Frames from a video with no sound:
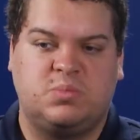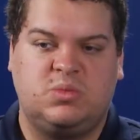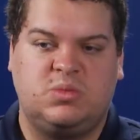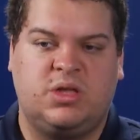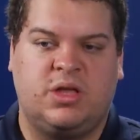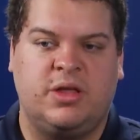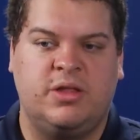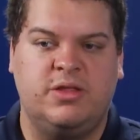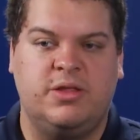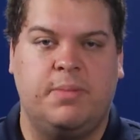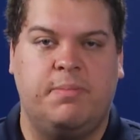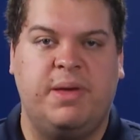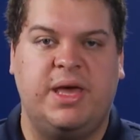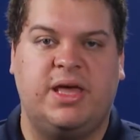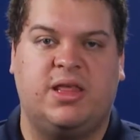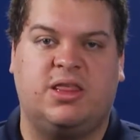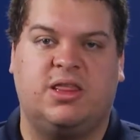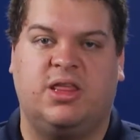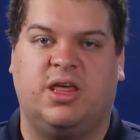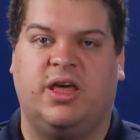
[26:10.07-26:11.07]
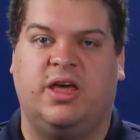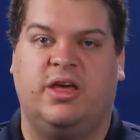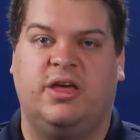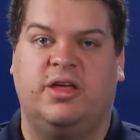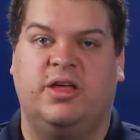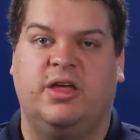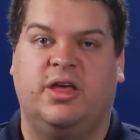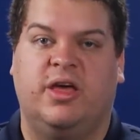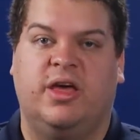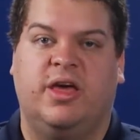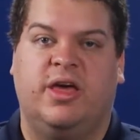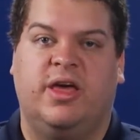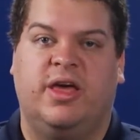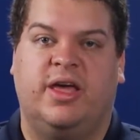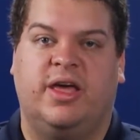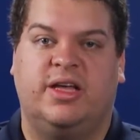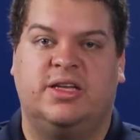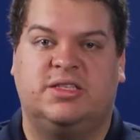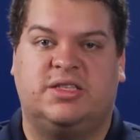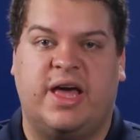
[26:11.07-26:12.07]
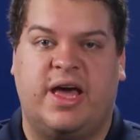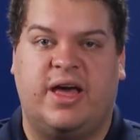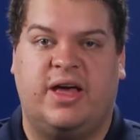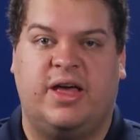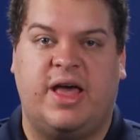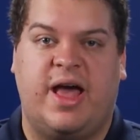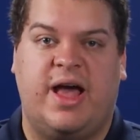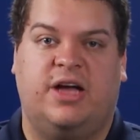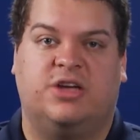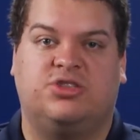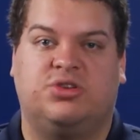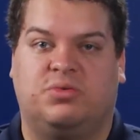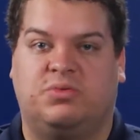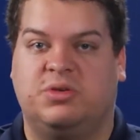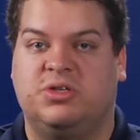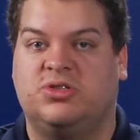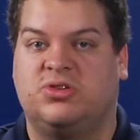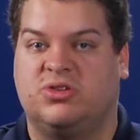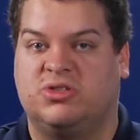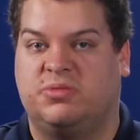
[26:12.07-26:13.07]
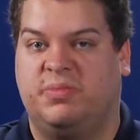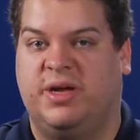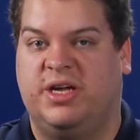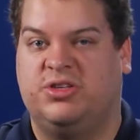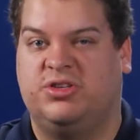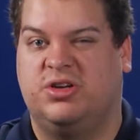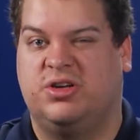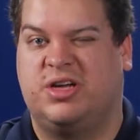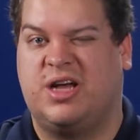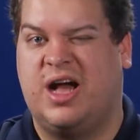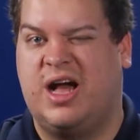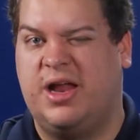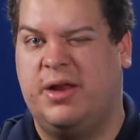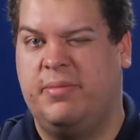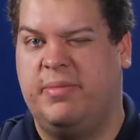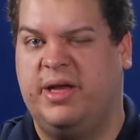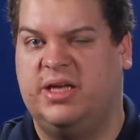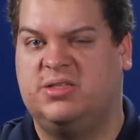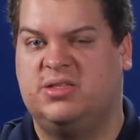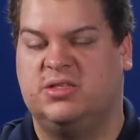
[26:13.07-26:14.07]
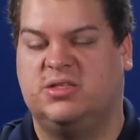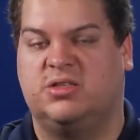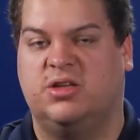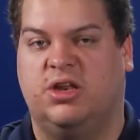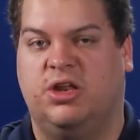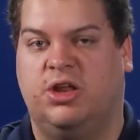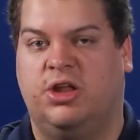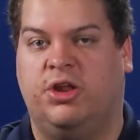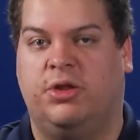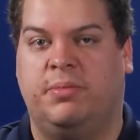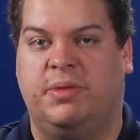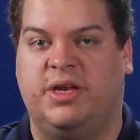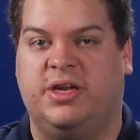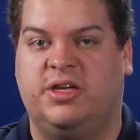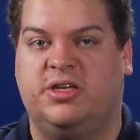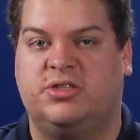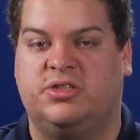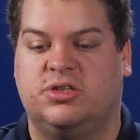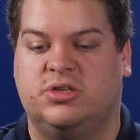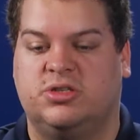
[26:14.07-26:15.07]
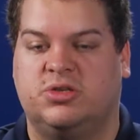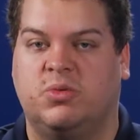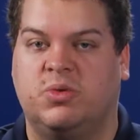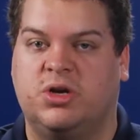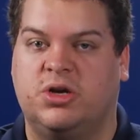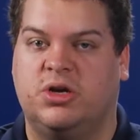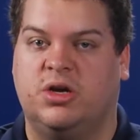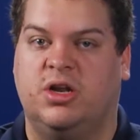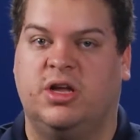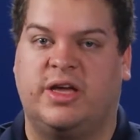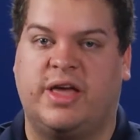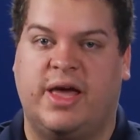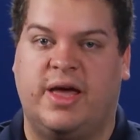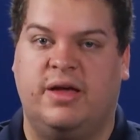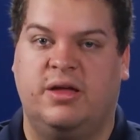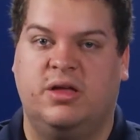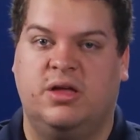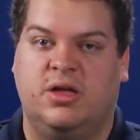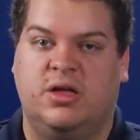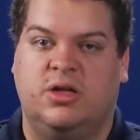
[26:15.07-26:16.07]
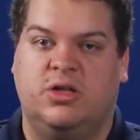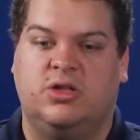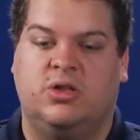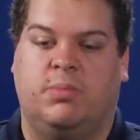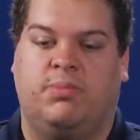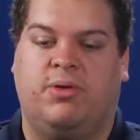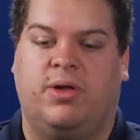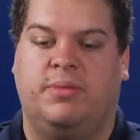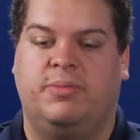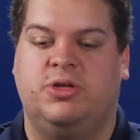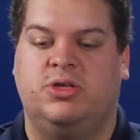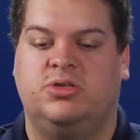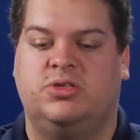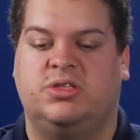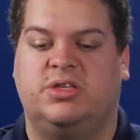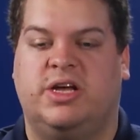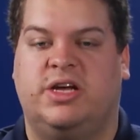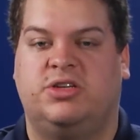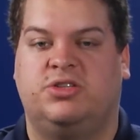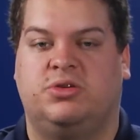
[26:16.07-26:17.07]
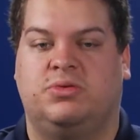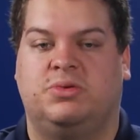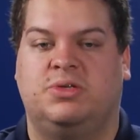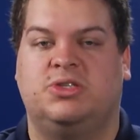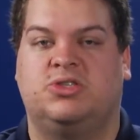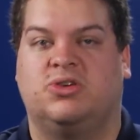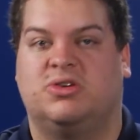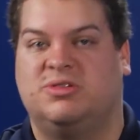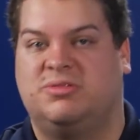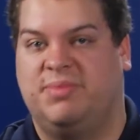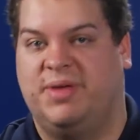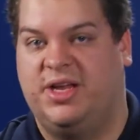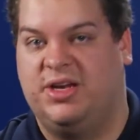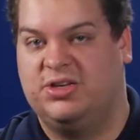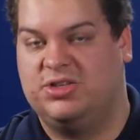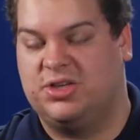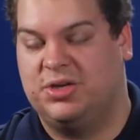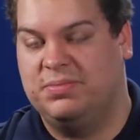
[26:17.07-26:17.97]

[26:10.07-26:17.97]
the big thing is that Azure Resource Manager kind of makes this a little bit easier. So we're going to look at deployment using Azure Resource Manager.